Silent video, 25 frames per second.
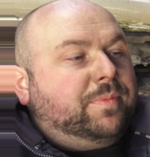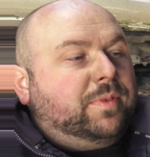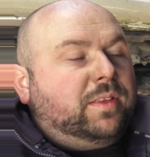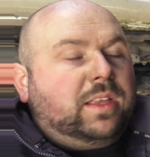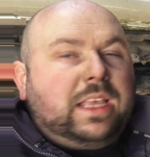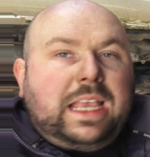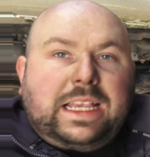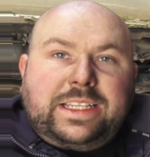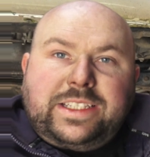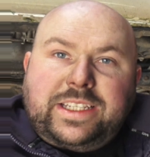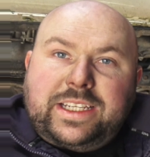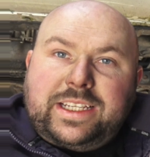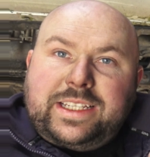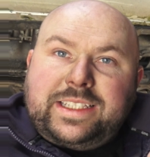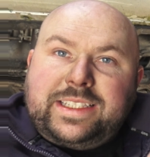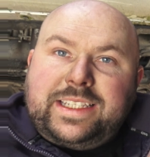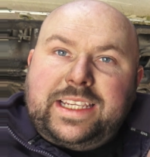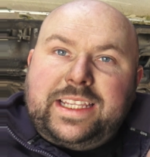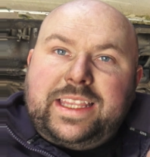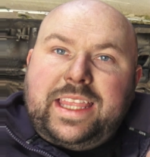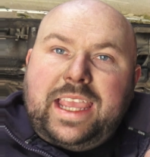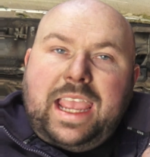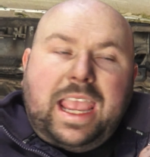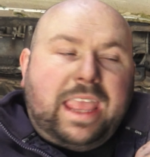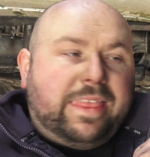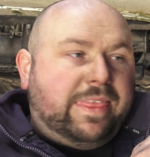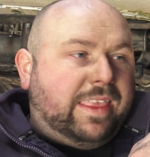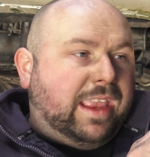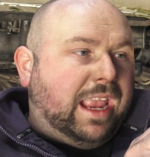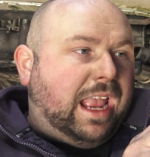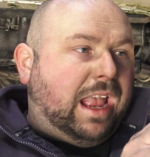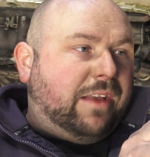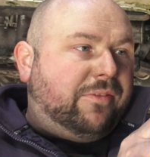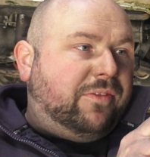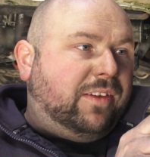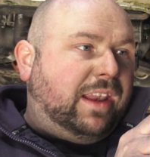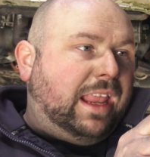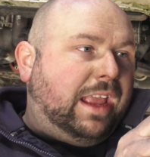as you can see, they
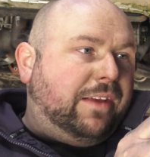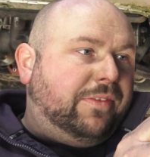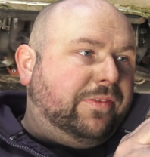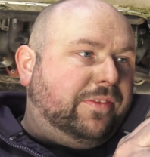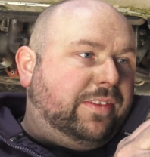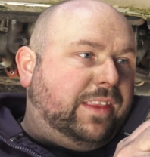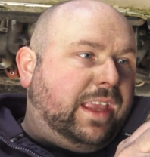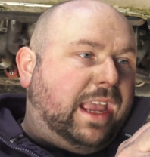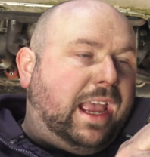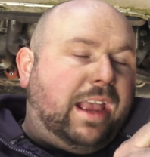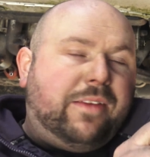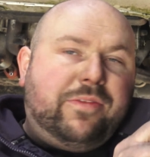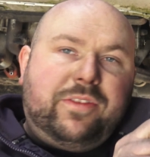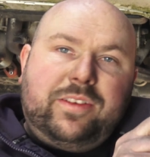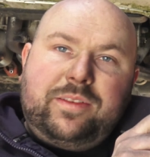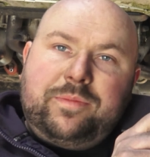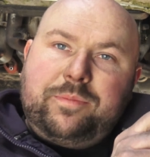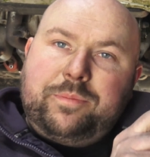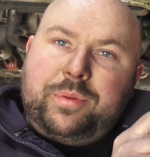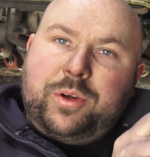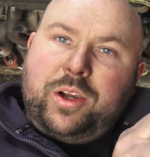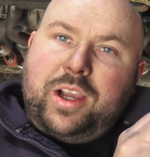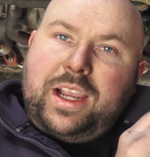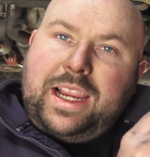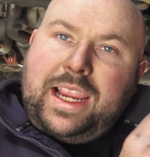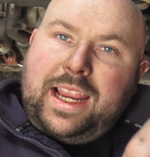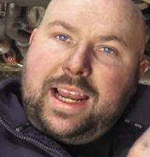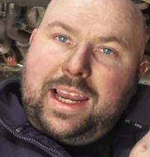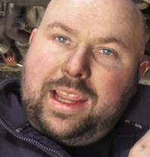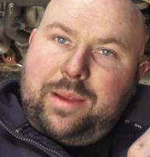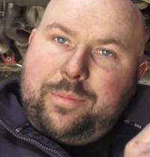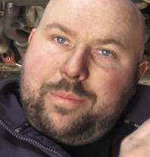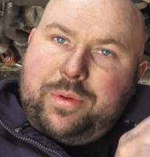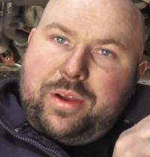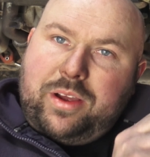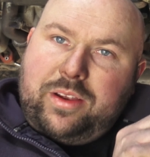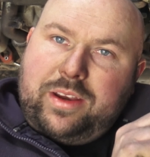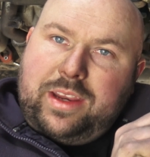haven't put a clip
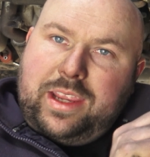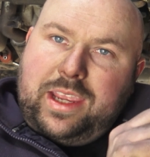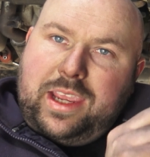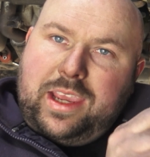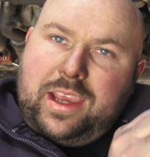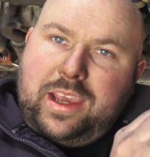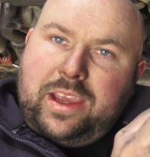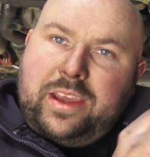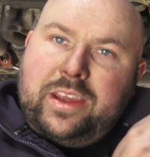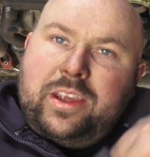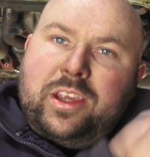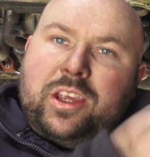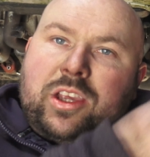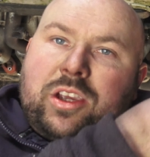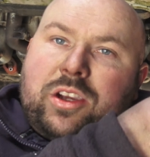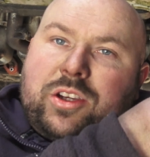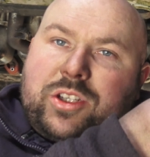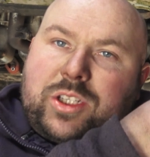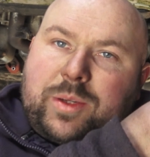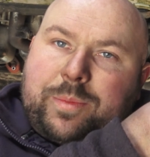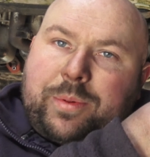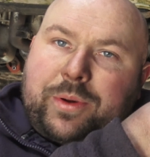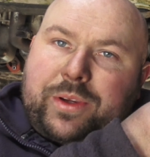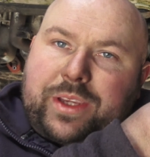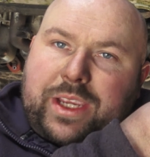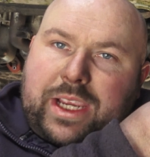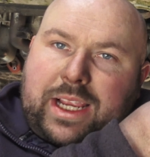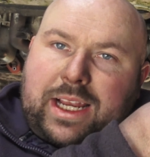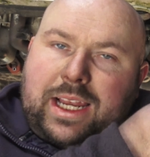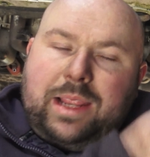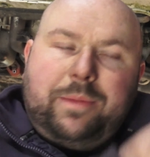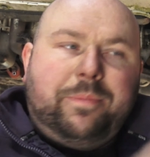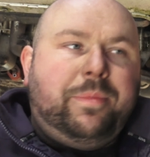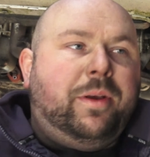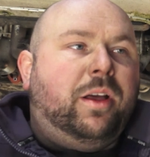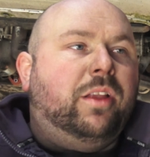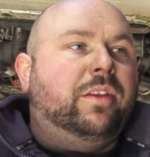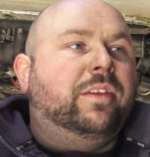on here, because you put your
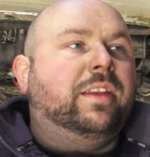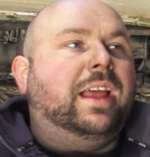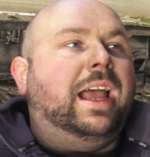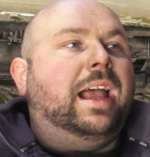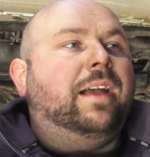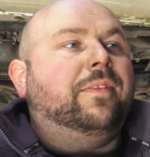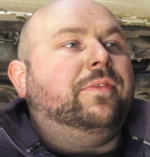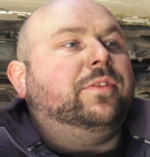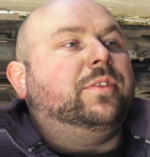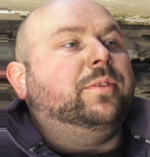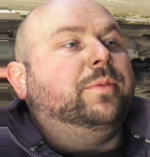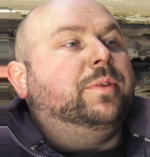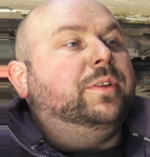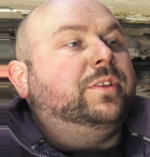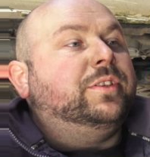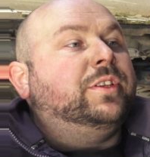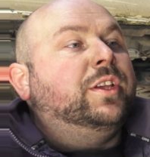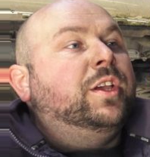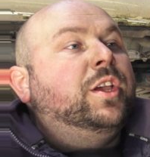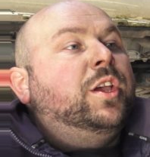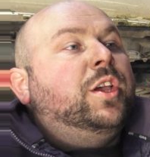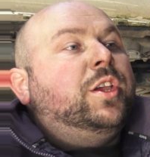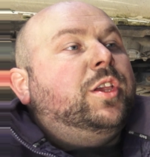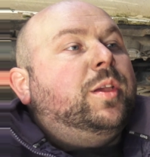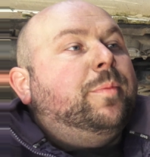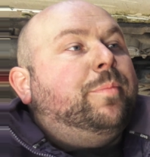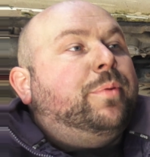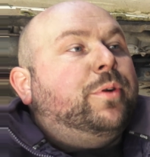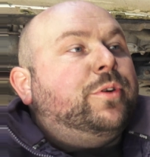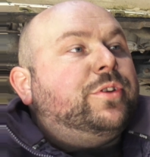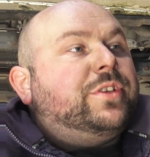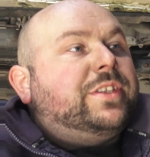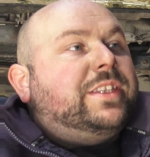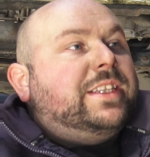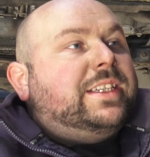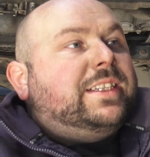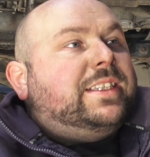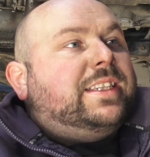clip on afterwards. You
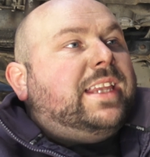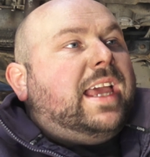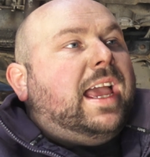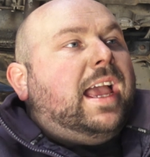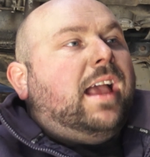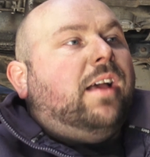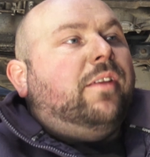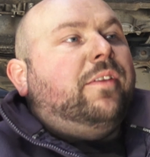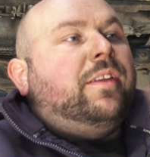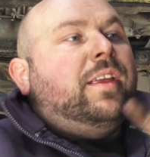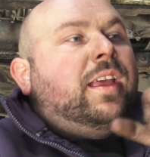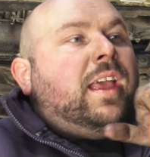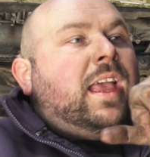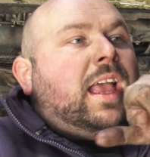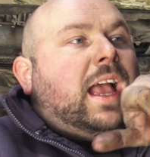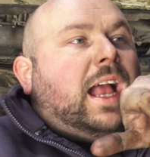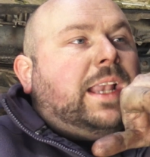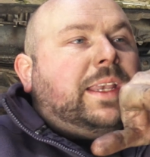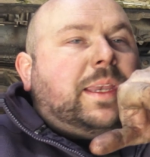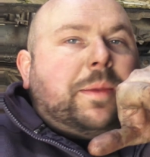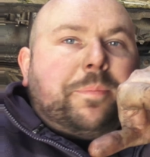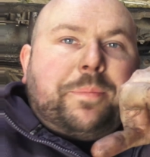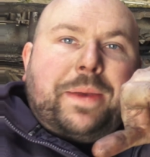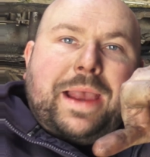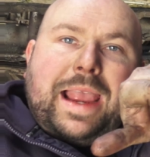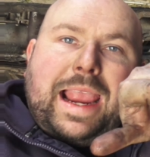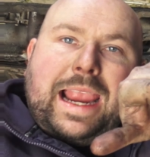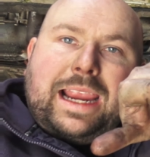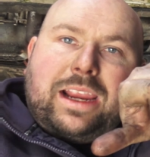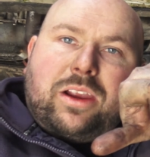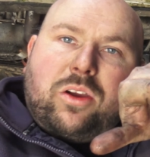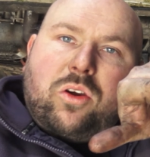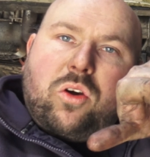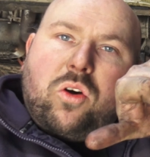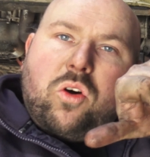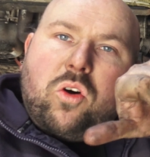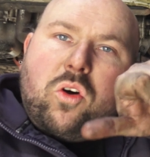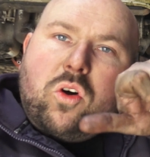push this down and you pack
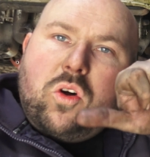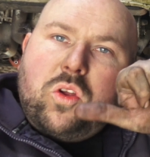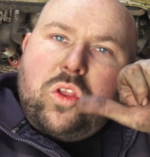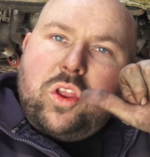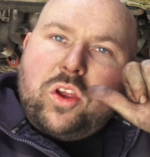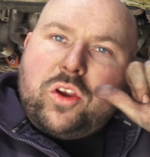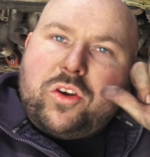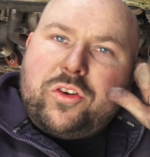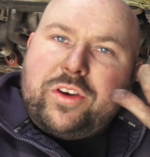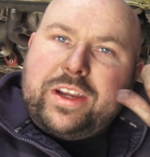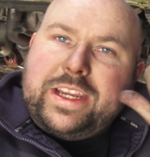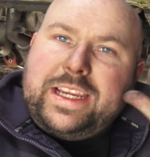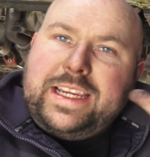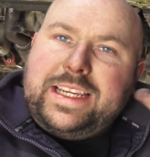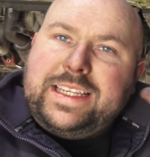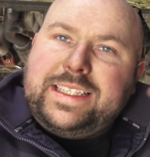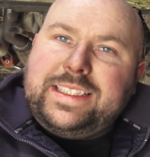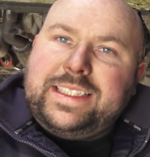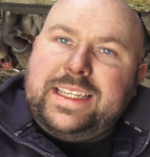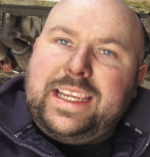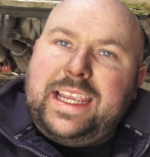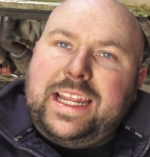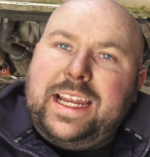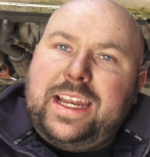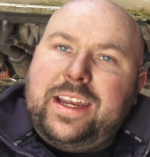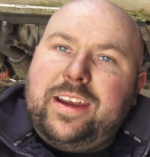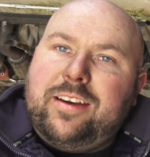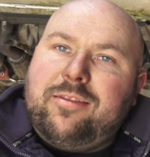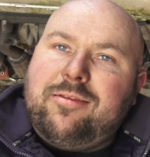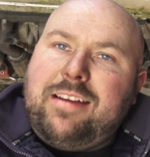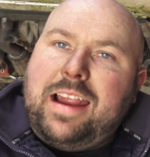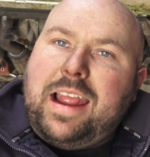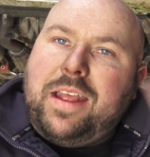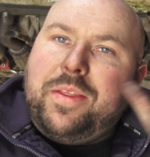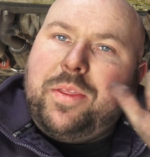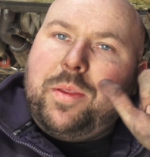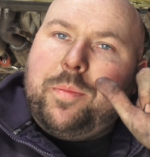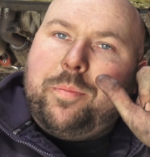all the grease in and
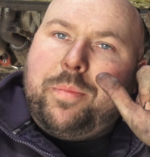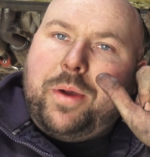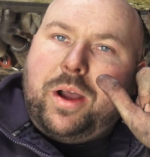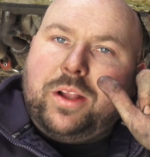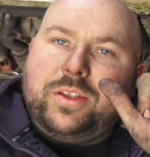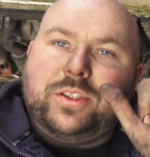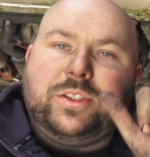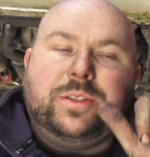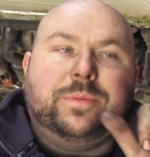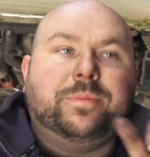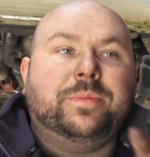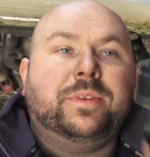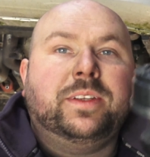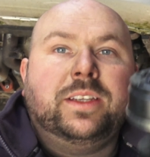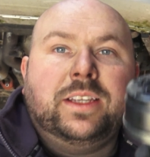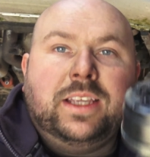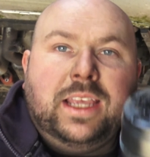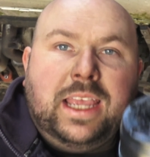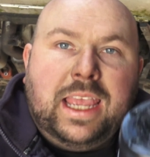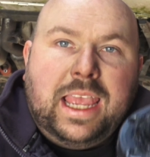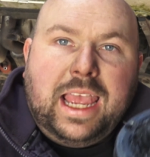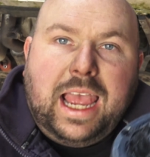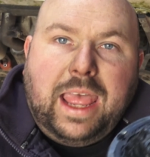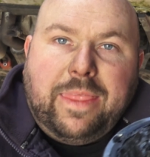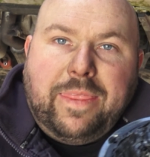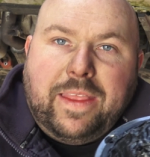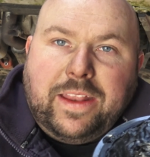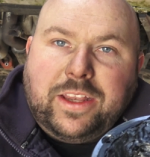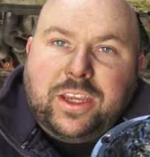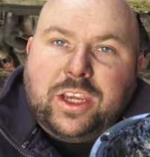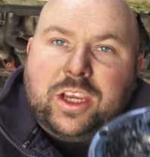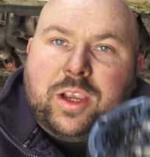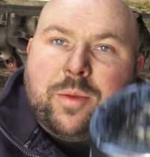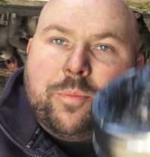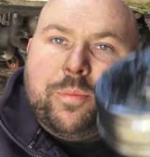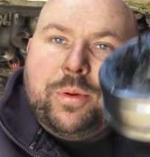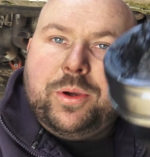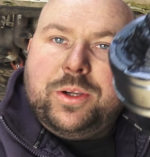around the bottom, and then you
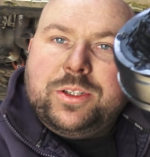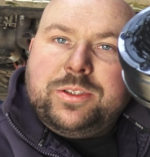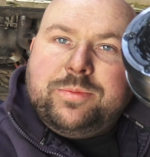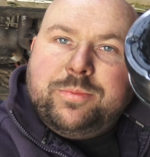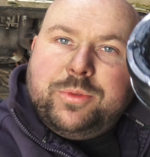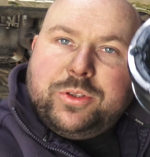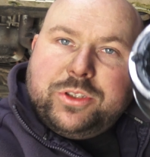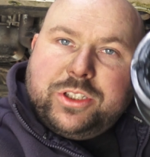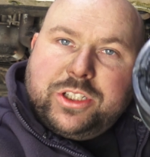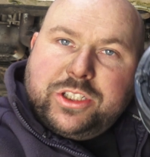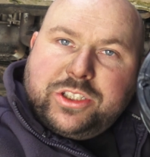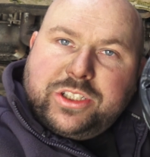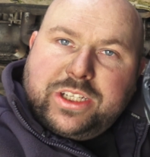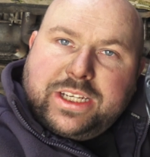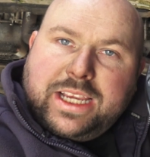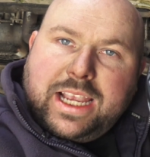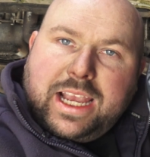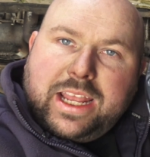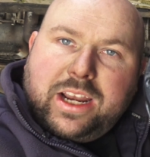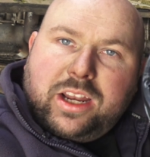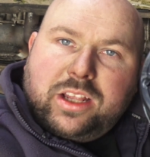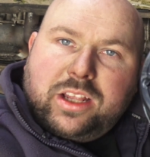can put as much as you can